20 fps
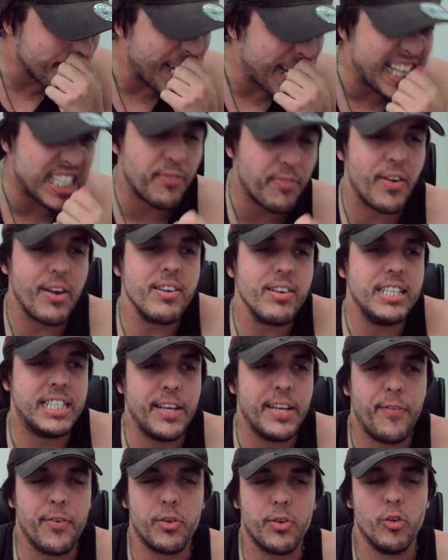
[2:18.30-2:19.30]
it's very
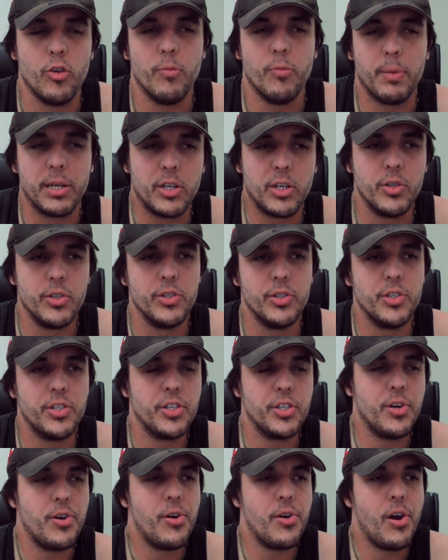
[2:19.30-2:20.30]
difficult
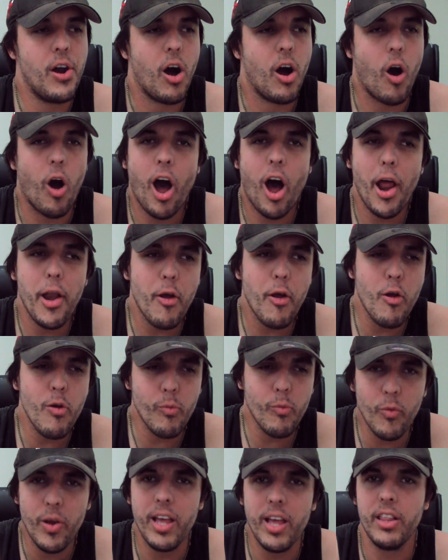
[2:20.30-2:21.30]
because I
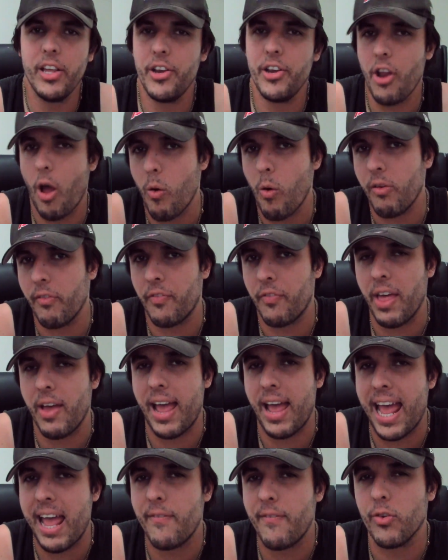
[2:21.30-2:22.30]
don't really know if
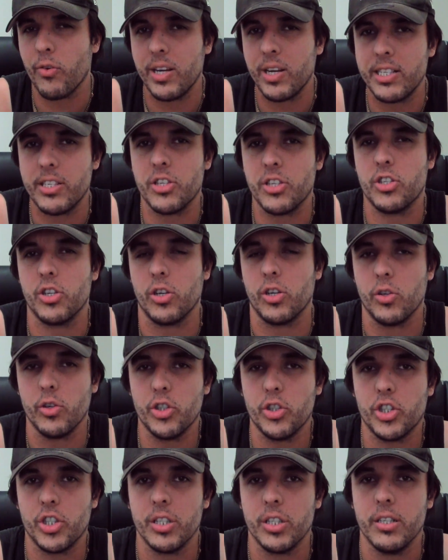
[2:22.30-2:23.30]
there ever is a
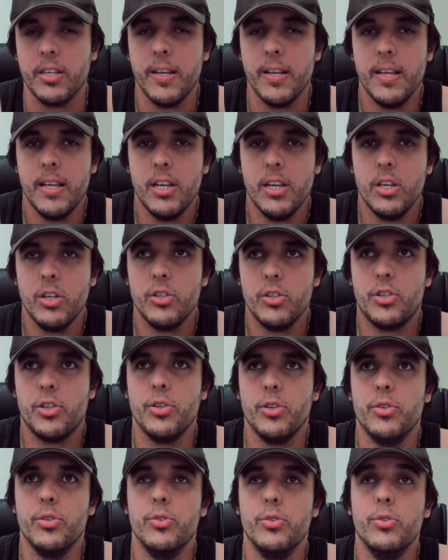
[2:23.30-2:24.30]
solution
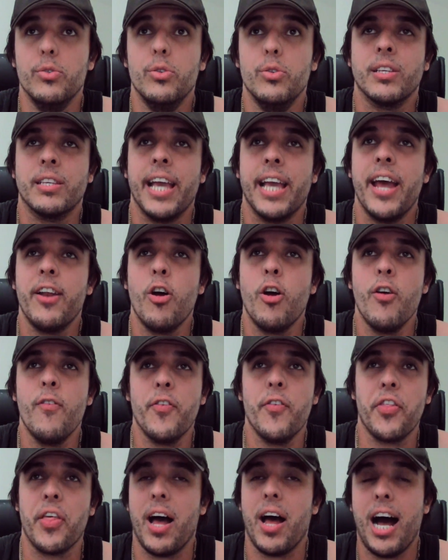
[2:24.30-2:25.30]
to get
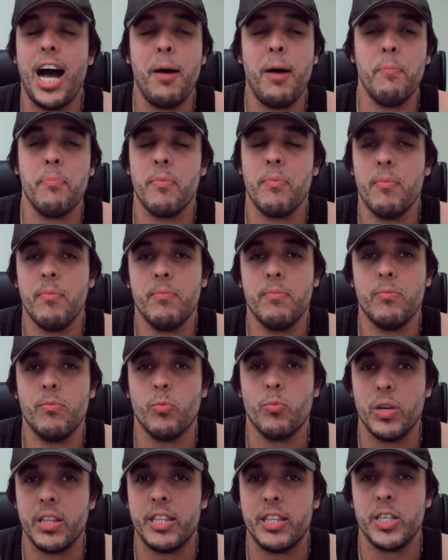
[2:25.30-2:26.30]
over the hump
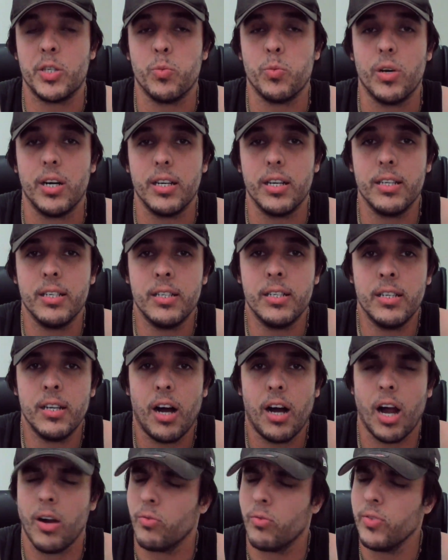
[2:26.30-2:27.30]
with this one.
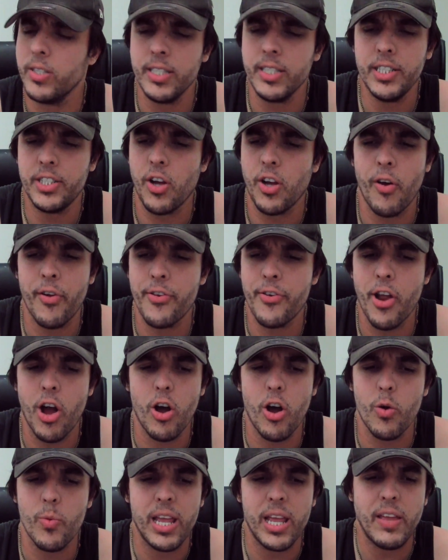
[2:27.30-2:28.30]
I really don't
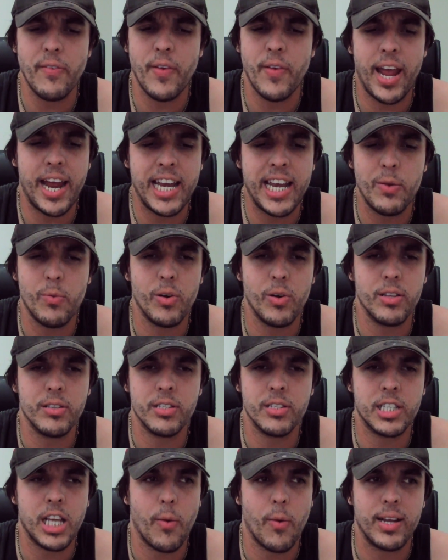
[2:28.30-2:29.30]
know if
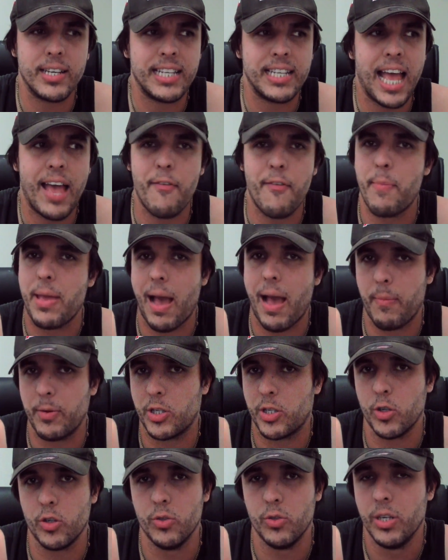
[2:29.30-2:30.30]
anyone's going to ever be able
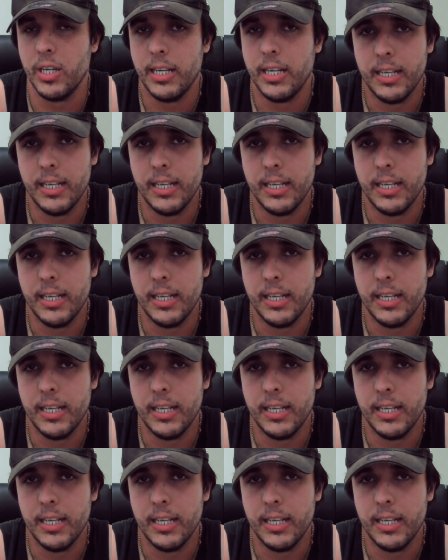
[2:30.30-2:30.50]
to